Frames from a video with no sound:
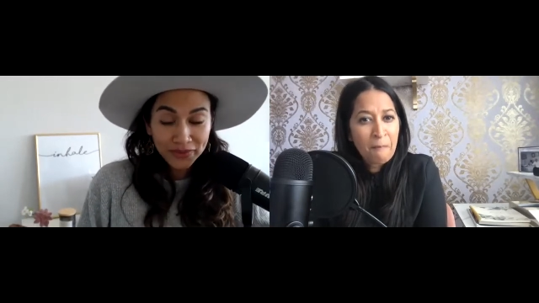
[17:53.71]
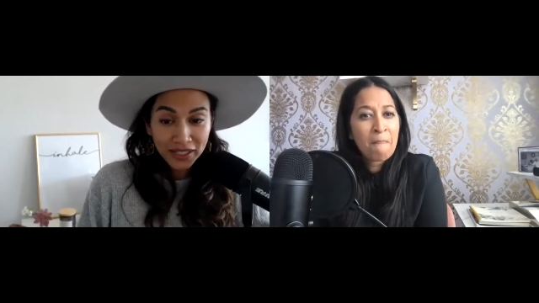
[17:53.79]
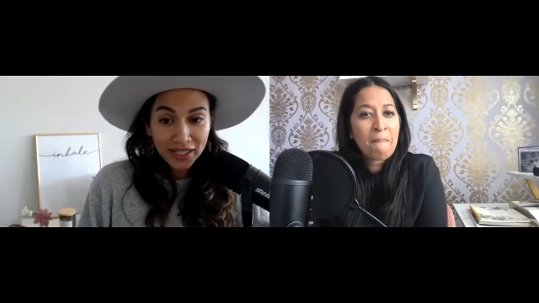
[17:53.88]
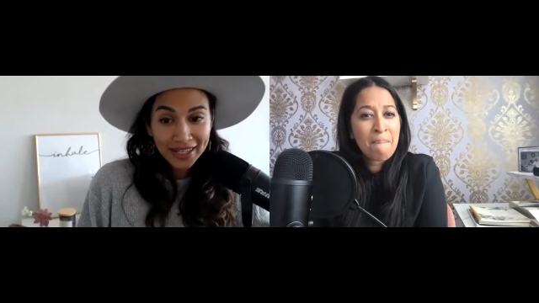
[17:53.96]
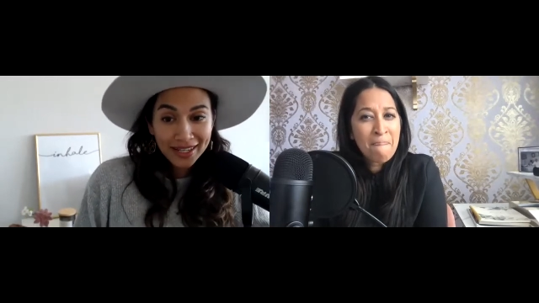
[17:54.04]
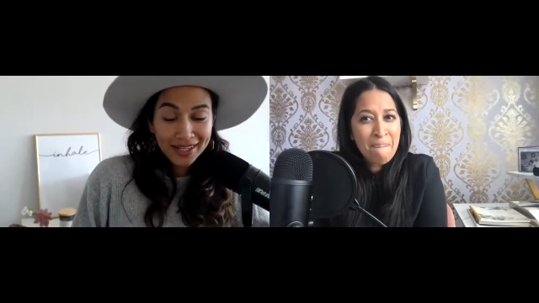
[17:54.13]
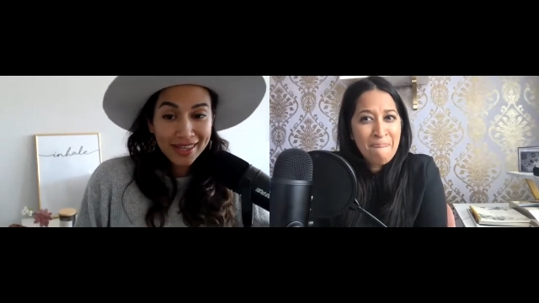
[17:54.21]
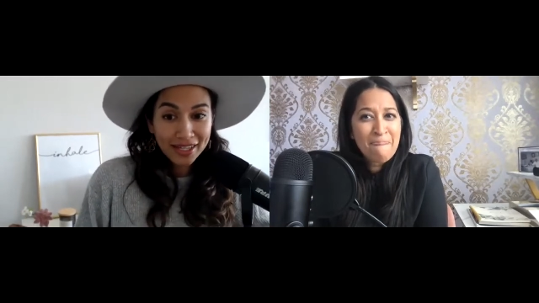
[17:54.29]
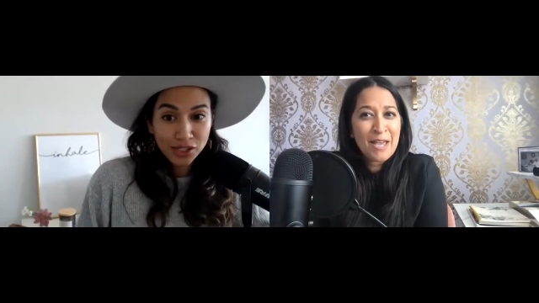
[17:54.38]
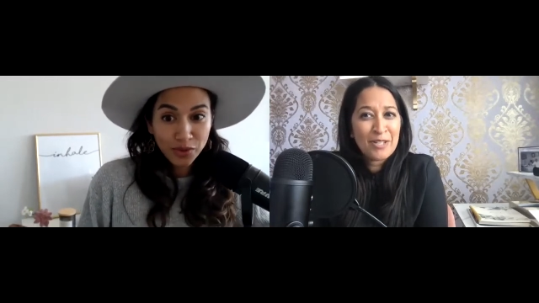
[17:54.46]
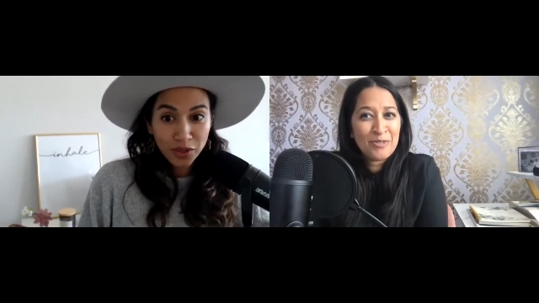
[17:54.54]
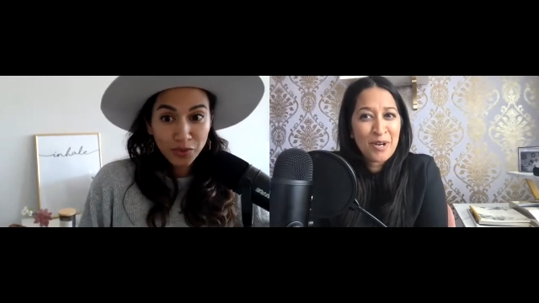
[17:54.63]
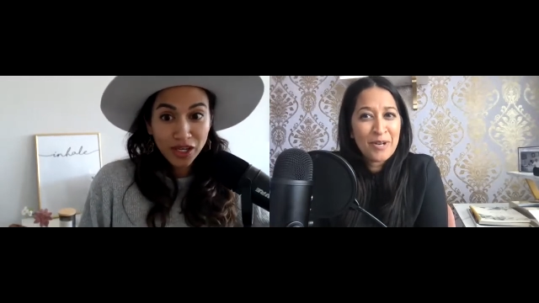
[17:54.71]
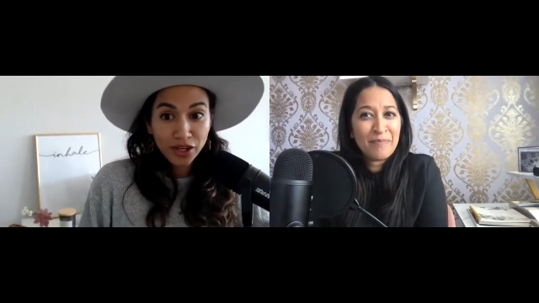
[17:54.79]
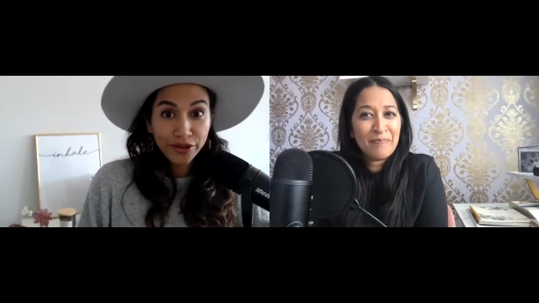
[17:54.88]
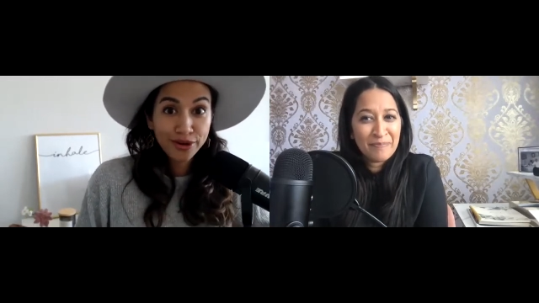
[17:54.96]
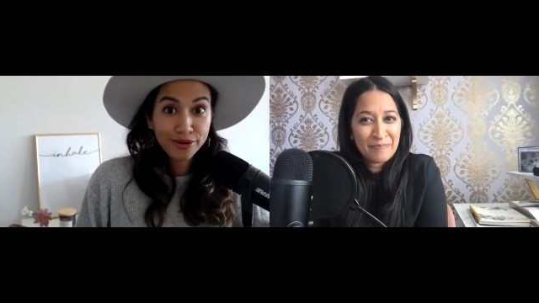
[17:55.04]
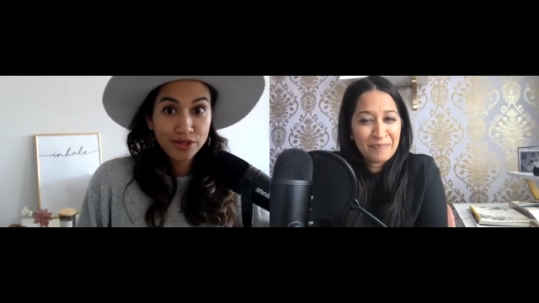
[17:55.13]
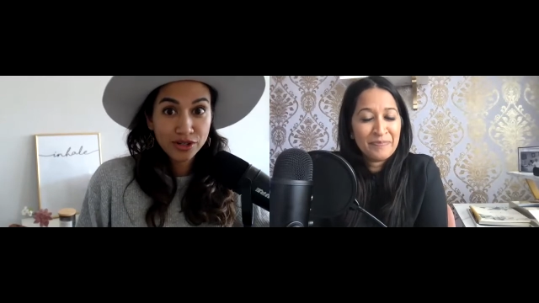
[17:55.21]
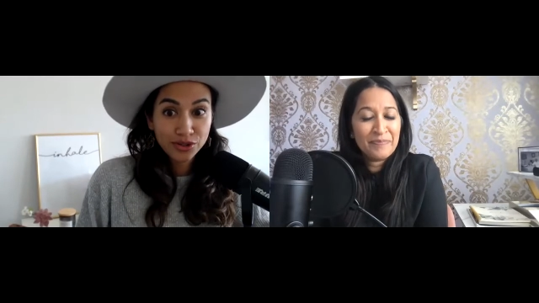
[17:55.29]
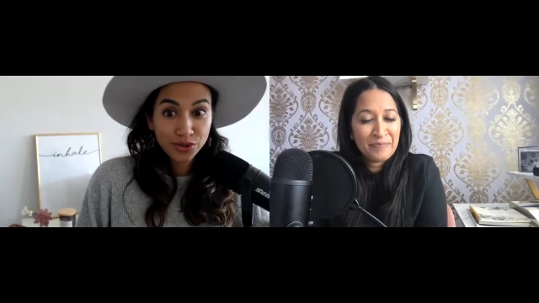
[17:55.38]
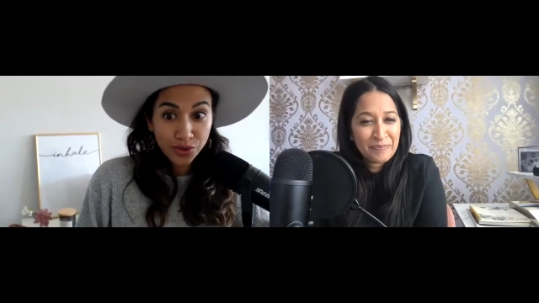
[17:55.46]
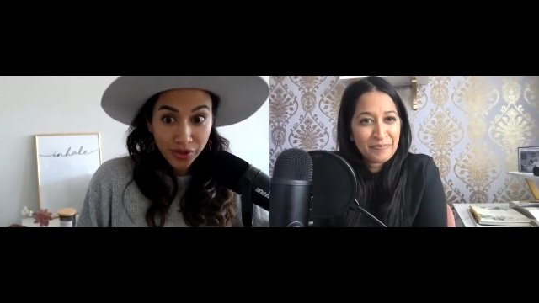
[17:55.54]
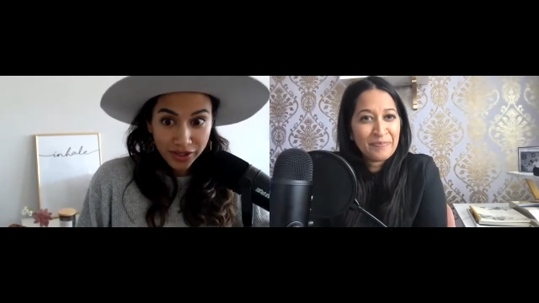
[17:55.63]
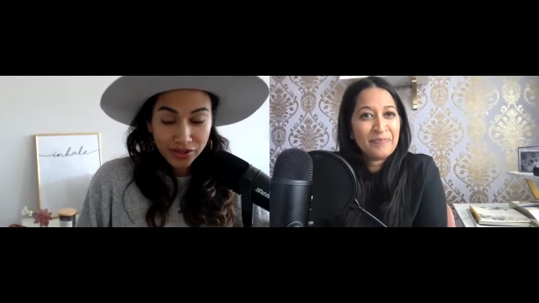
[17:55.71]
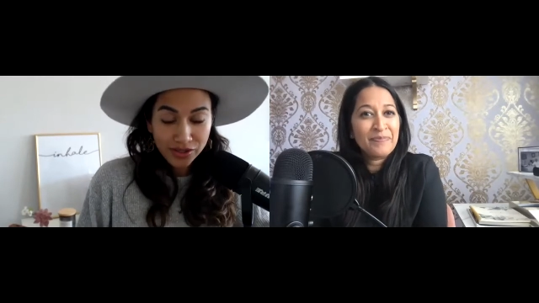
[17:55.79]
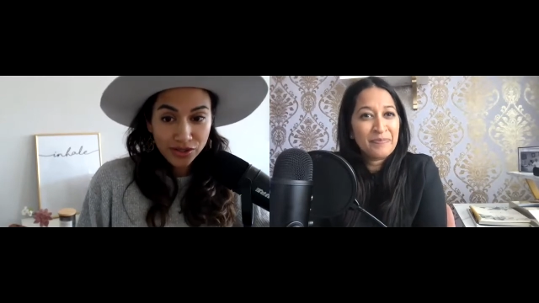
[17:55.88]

Speaker 1: Mm-hmm. That's when we close our doors.